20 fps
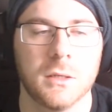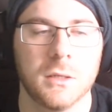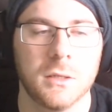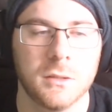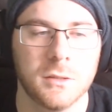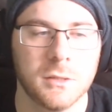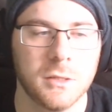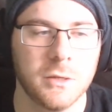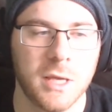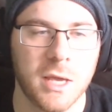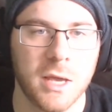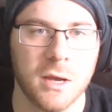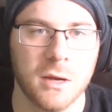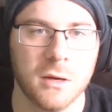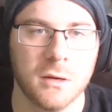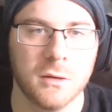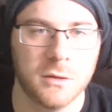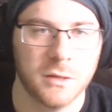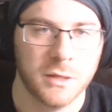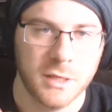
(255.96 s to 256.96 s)
So
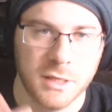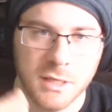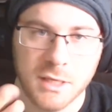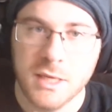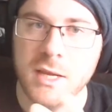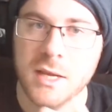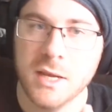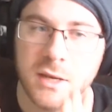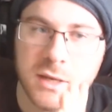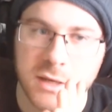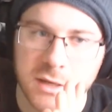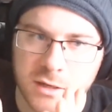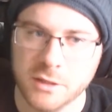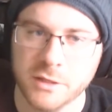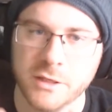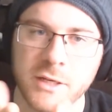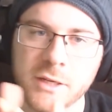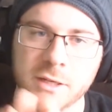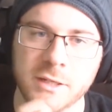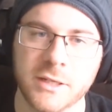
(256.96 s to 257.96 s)
yeah, he
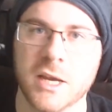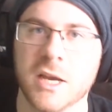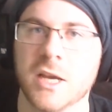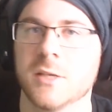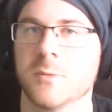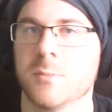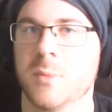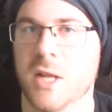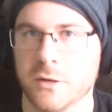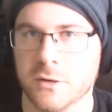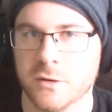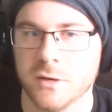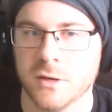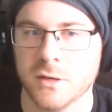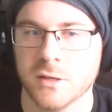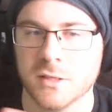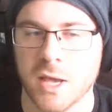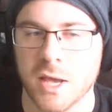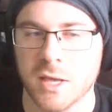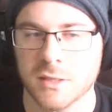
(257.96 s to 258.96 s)
clearly has blood on
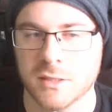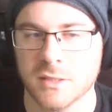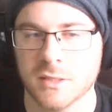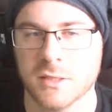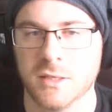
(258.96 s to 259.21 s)
his hands.